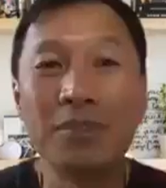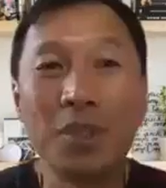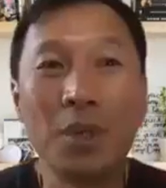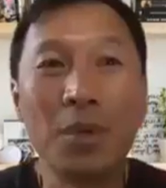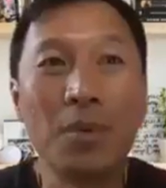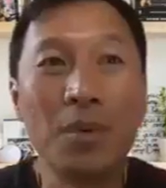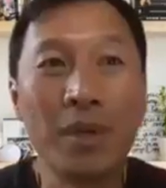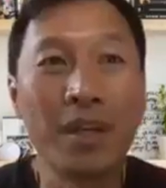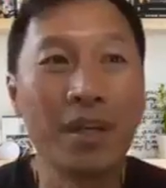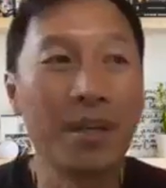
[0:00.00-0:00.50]

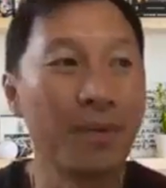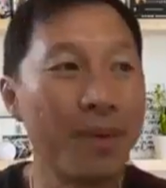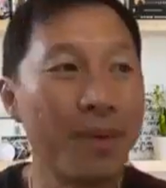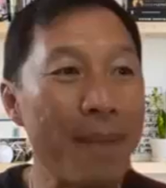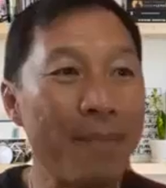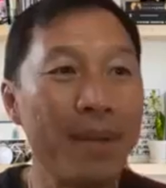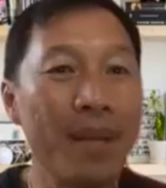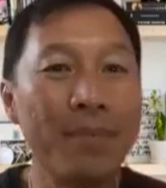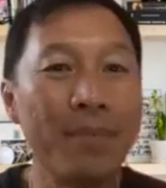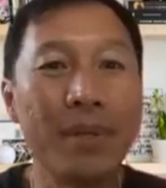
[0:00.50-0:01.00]
we're gonna wrap
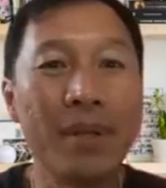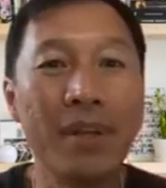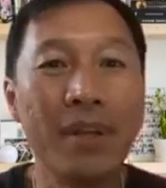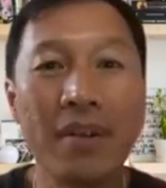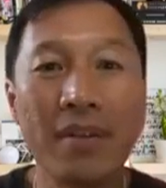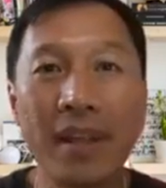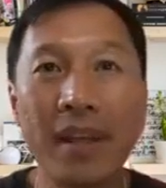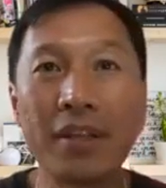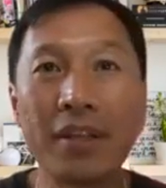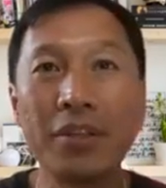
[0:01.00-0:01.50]
it up here.
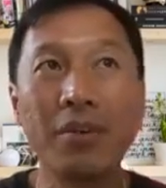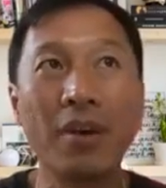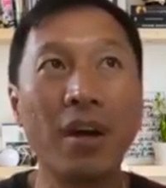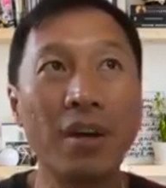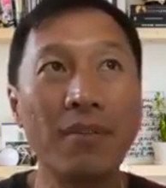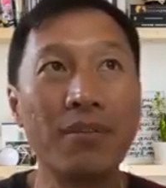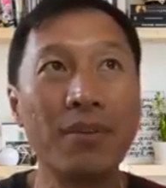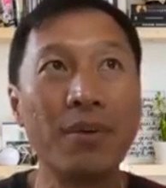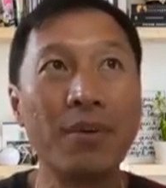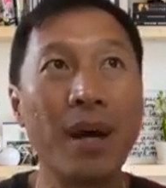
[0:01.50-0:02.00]
Thank you all
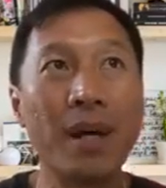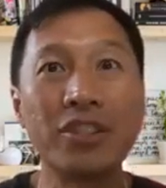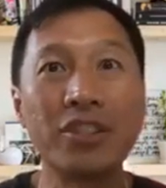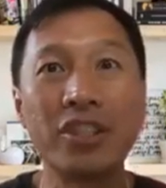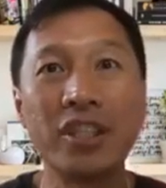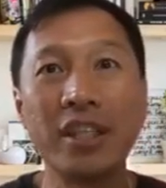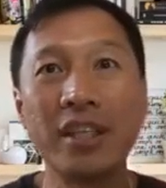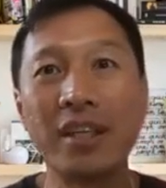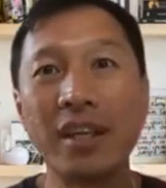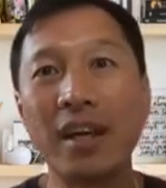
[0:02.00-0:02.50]
for
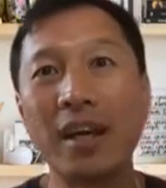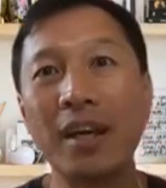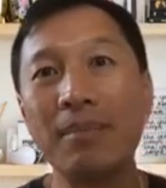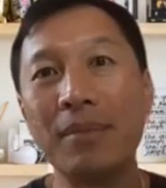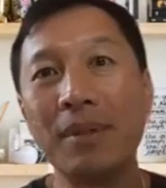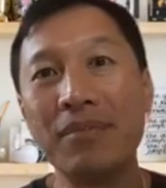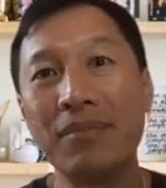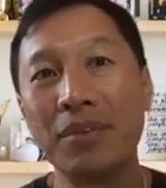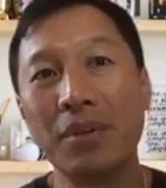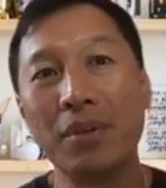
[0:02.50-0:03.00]
watching.
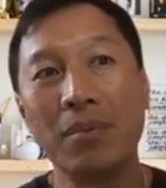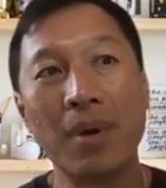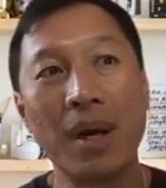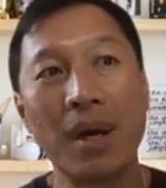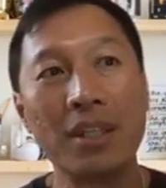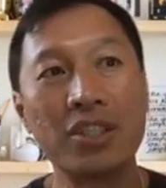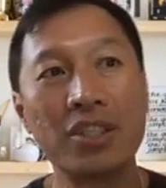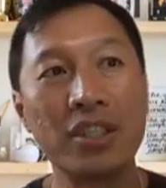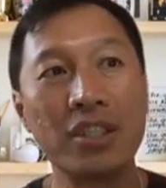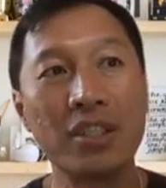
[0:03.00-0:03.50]
If you're
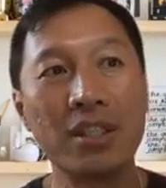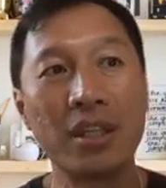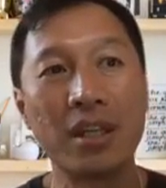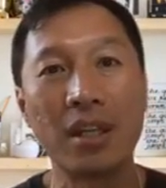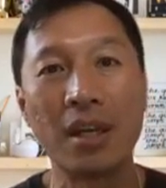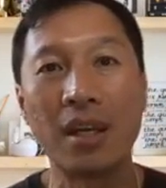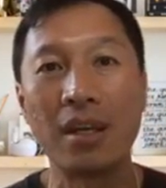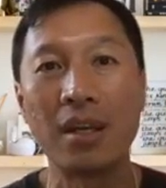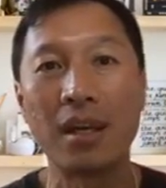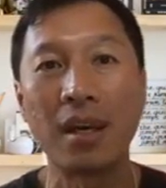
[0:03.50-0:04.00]
watching
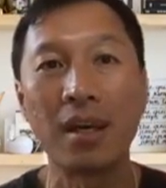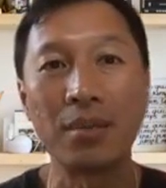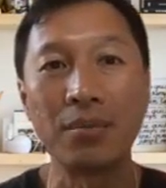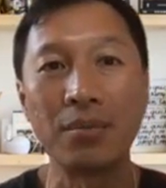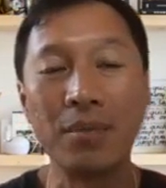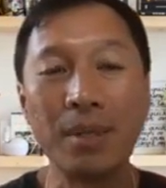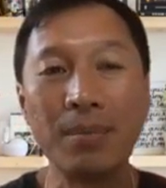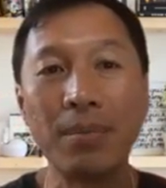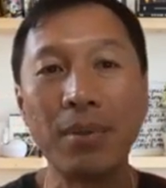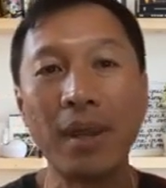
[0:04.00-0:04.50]
on a
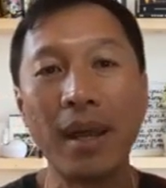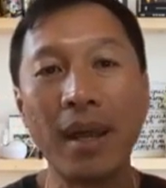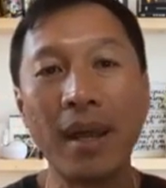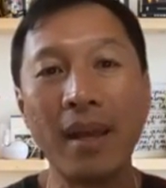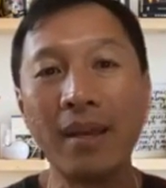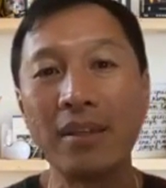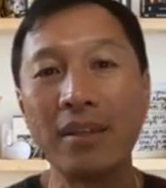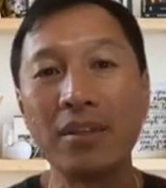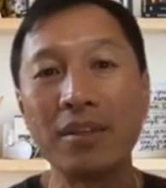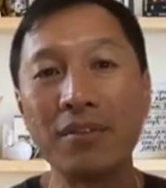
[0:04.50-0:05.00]
replay,
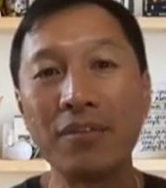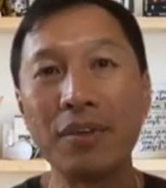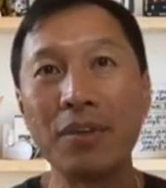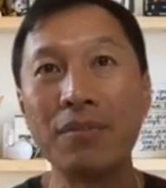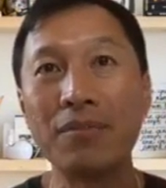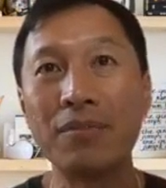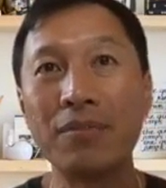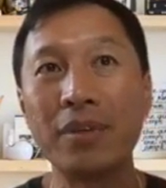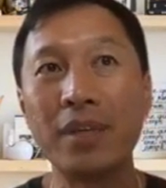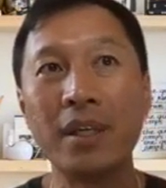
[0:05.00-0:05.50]
feel
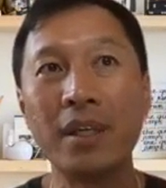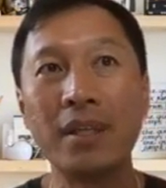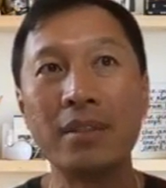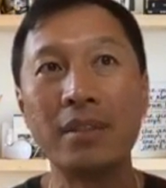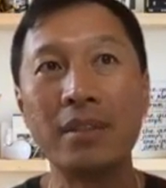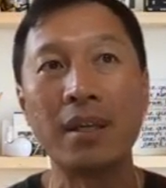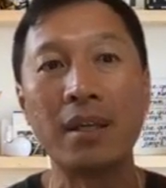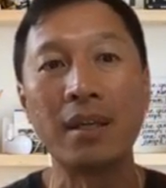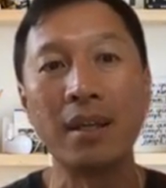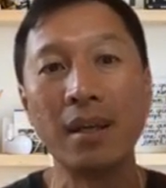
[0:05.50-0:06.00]
free
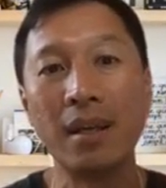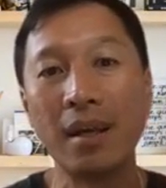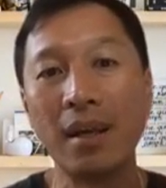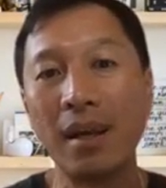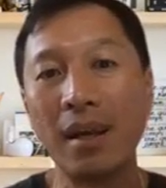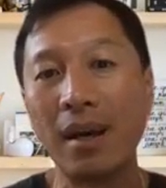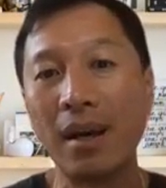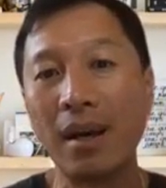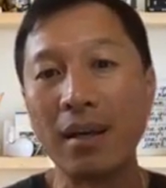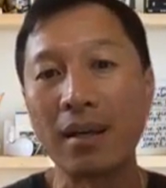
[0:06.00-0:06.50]
to
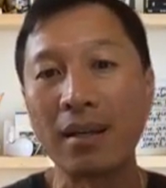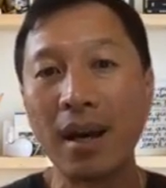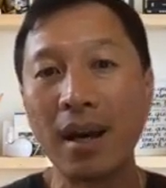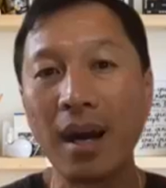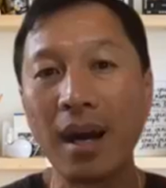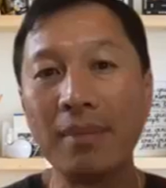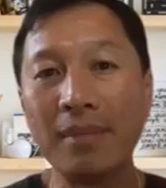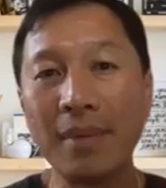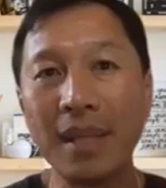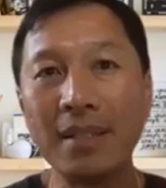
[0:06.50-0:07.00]

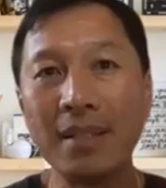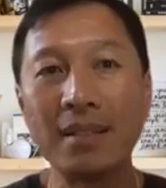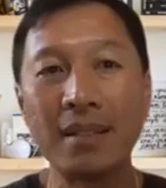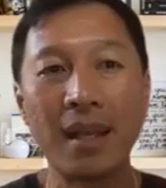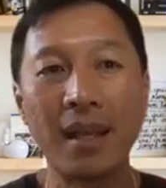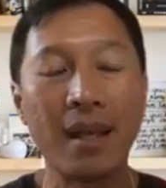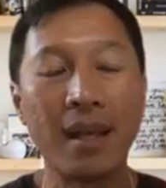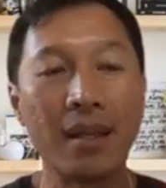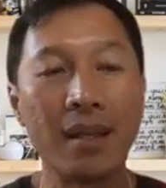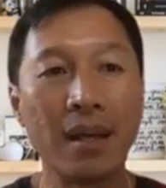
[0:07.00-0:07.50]
comment
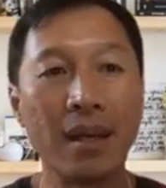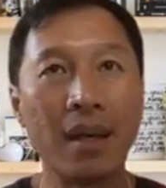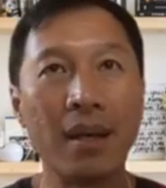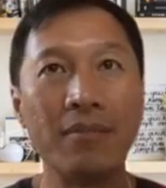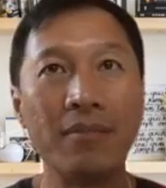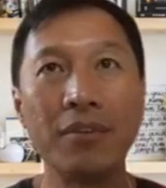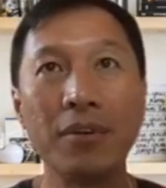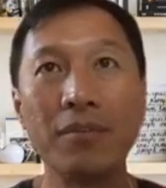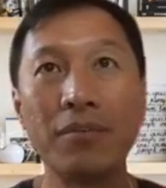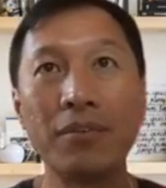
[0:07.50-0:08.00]
and
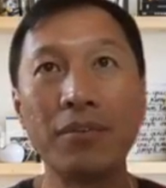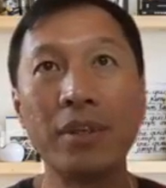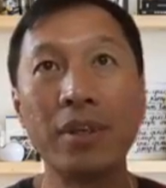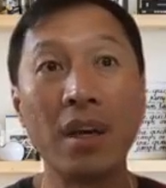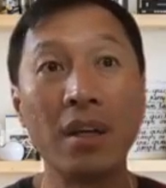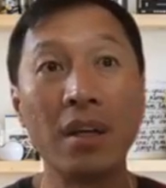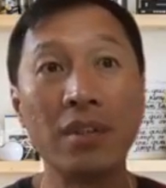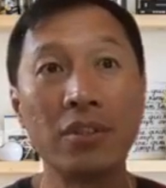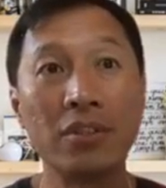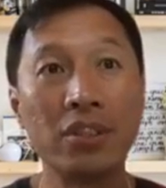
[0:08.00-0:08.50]
feel free to
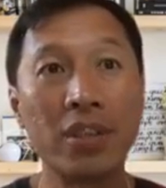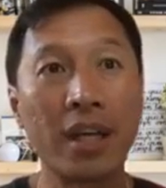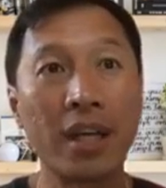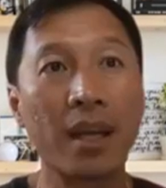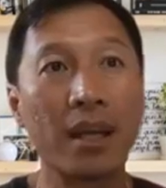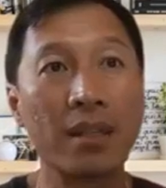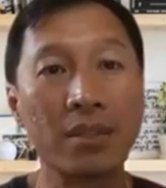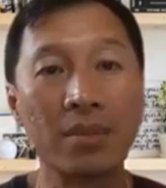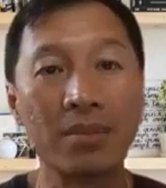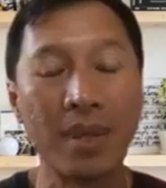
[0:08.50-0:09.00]
also check
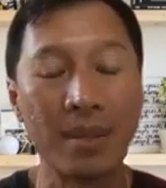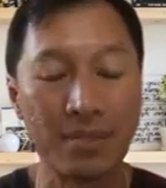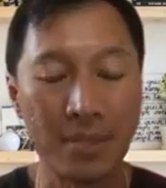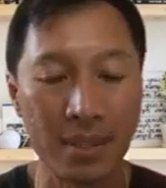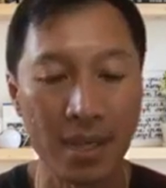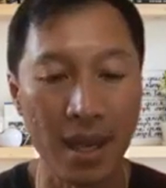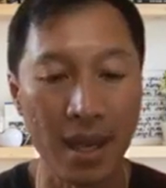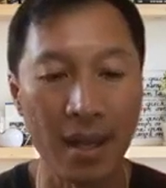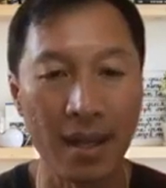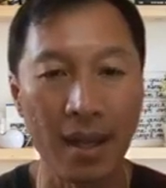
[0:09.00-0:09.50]
out the
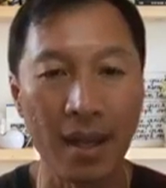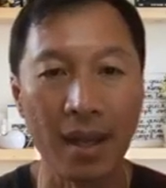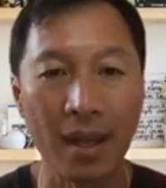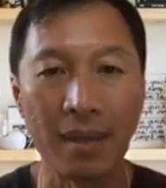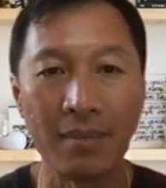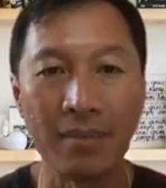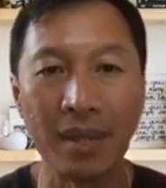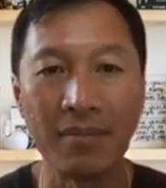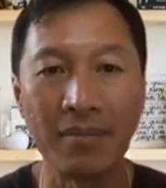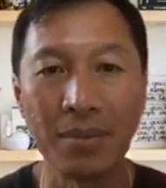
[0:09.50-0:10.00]
website.
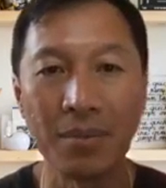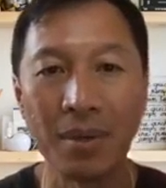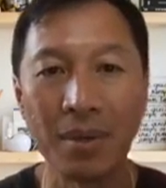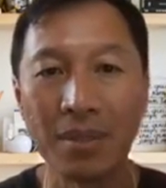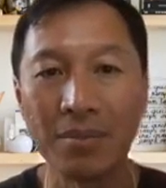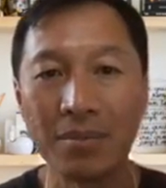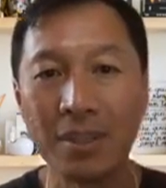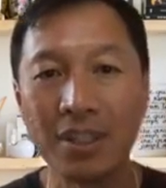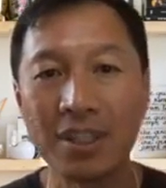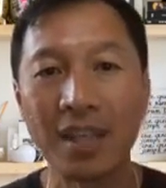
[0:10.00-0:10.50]
If you want to
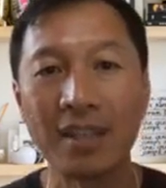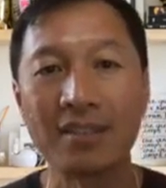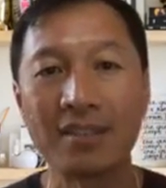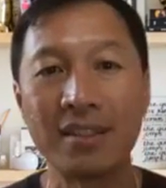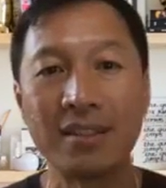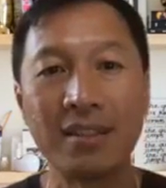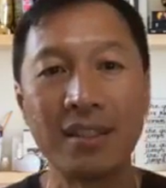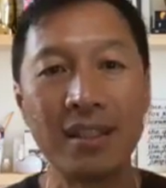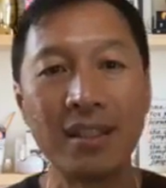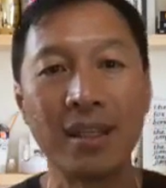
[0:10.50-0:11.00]
reach out to
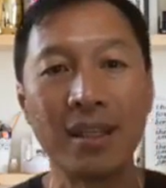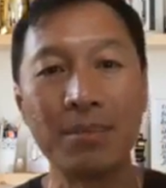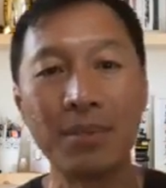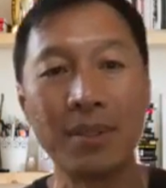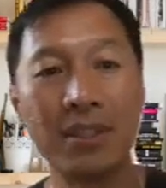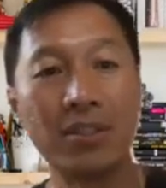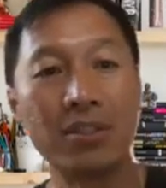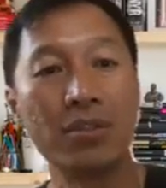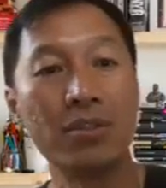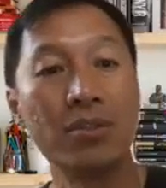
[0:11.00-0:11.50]
Tina,
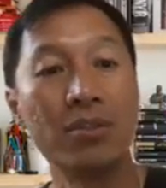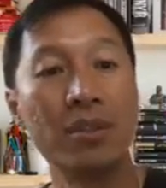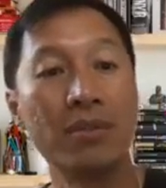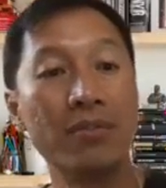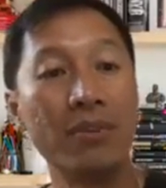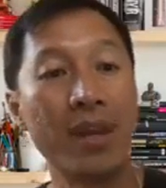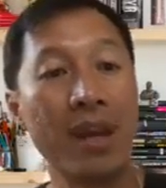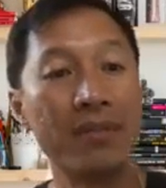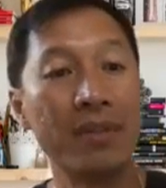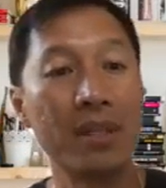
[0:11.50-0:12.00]
please do. If you
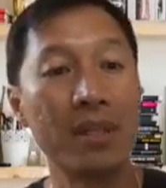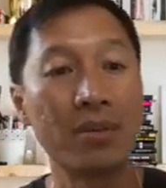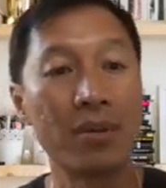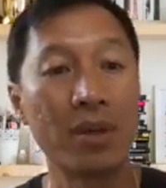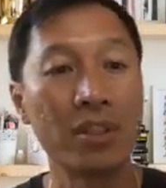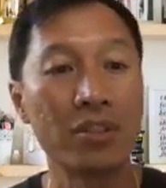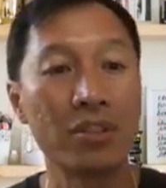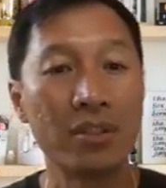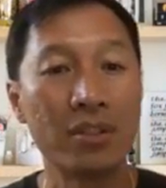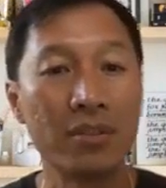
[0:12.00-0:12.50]
have any
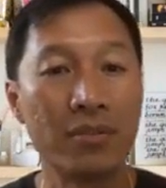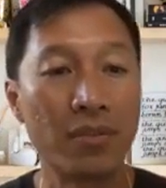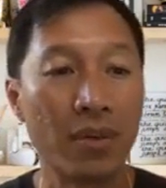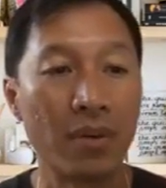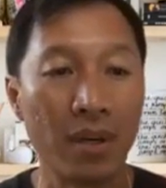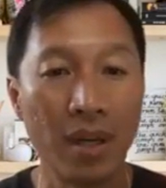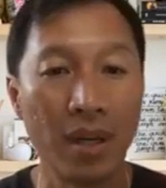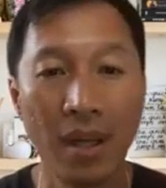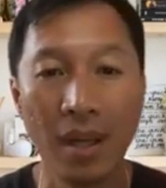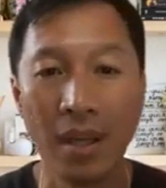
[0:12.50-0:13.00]
questions for
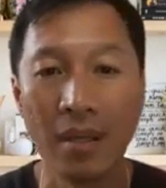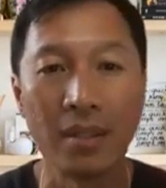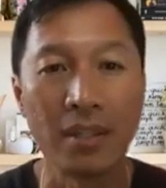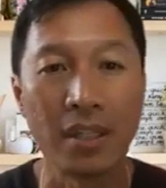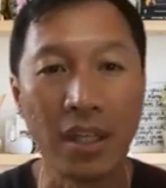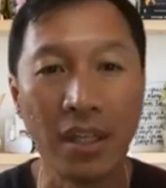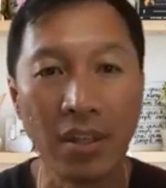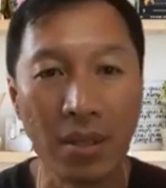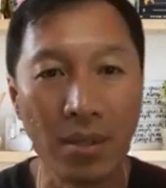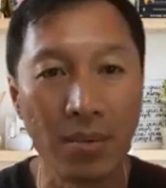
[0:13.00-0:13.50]

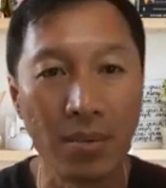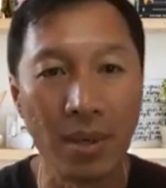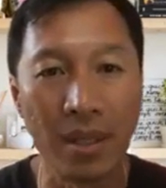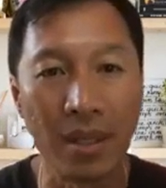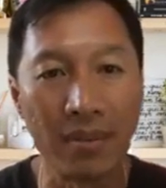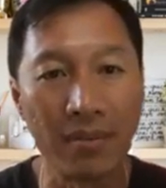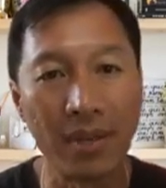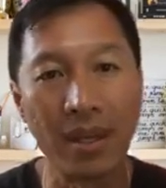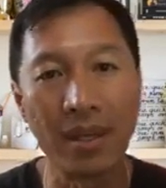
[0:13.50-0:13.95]
either one of us.